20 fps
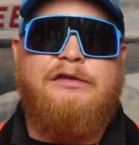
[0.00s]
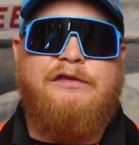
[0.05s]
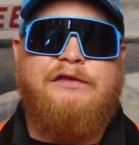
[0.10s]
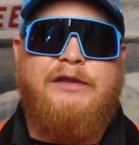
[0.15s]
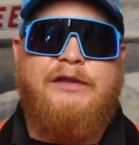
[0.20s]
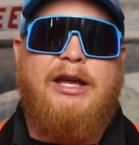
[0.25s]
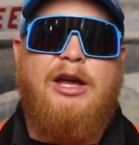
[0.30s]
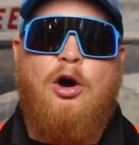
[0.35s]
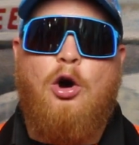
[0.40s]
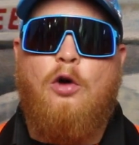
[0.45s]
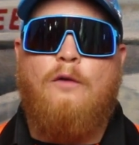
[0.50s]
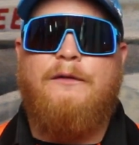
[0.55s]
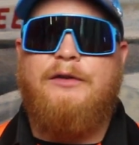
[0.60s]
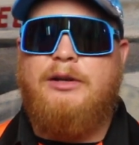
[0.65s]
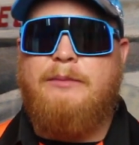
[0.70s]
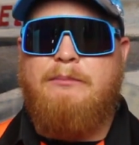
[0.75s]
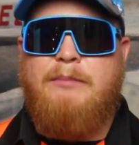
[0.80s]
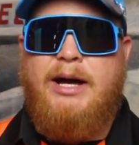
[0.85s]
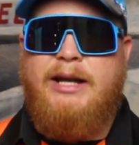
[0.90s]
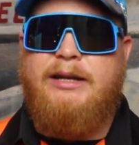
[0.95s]
to stay
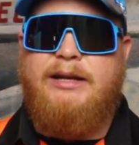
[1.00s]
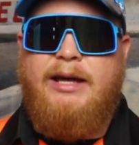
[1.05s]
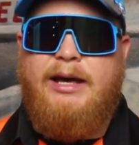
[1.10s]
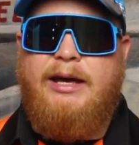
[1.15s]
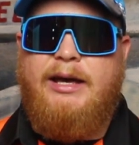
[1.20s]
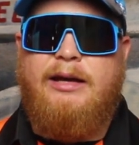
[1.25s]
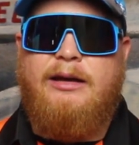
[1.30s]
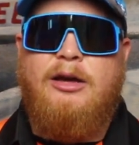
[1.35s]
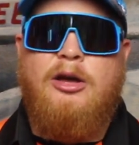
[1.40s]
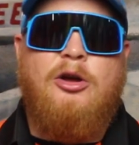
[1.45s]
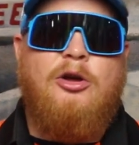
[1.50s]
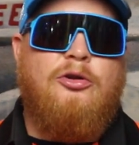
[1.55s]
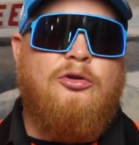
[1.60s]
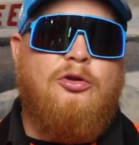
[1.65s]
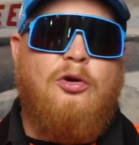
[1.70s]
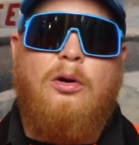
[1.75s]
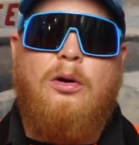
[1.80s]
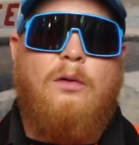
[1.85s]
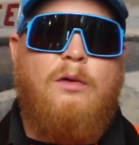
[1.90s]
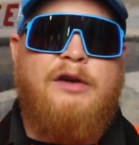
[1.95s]
over to Monday,
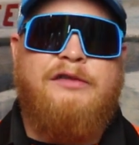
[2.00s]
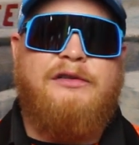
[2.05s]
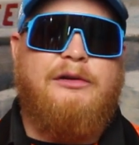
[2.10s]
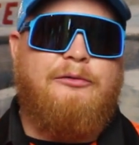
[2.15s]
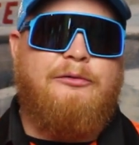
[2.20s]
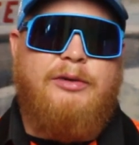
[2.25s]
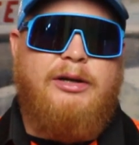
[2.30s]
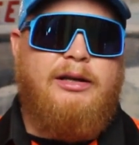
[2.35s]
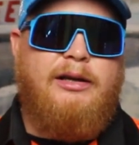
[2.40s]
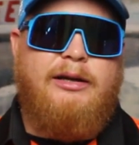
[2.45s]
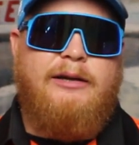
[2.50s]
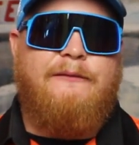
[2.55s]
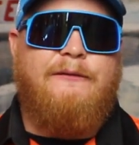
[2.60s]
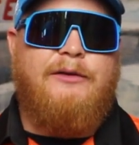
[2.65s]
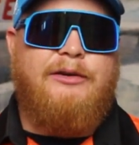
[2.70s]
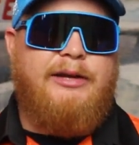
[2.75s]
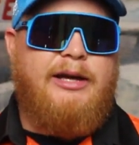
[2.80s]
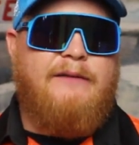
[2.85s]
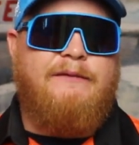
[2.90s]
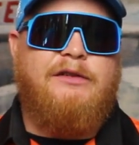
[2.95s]
nor was it really
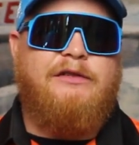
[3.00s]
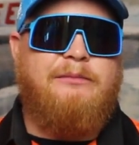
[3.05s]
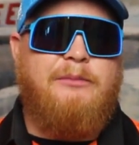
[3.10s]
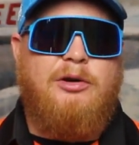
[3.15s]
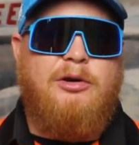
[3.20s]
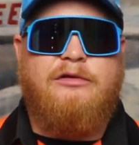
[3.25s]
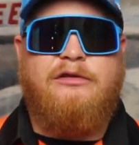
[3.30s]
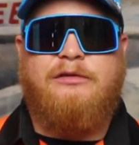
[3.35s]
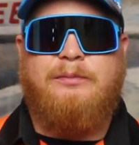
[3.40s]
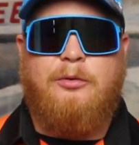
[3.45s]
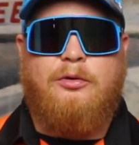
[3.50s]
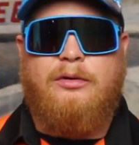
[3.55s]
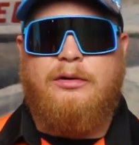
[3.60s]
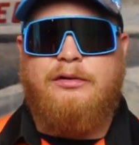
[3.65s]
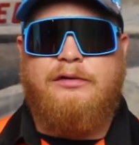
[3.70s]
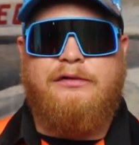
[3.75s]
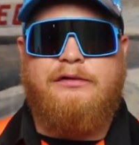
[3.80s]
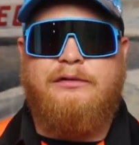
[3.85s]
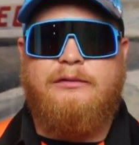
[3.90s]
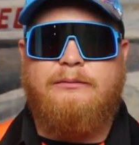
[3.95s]
for Davis
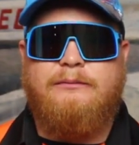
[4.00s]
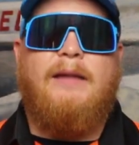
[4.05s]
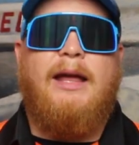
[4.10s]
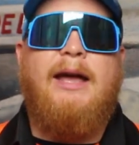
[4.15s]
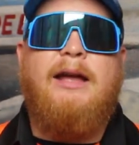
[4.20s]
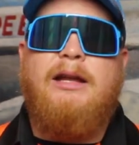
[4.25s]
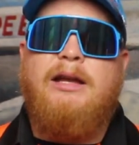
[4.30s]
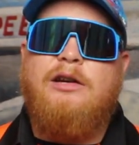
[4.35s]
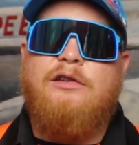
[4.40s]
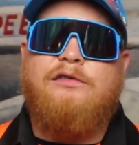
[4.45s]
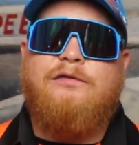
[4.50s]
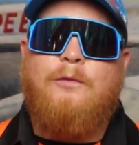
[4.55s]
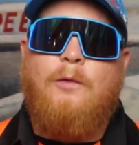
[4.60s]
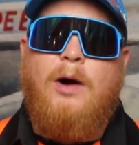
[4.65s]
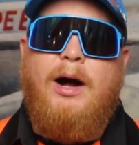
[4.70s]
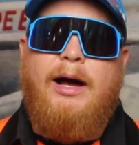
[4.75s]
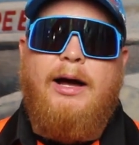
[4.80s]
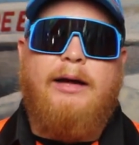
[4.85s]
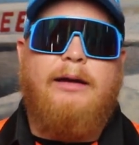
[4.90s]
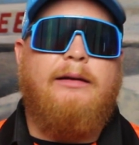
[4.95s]
Motorsports. And here's
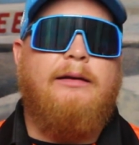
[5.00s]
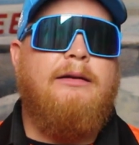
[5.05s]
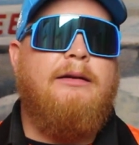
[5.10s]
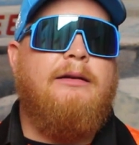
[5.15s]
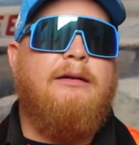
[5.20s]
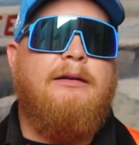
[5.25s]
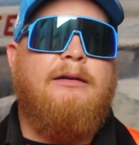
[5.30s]
why.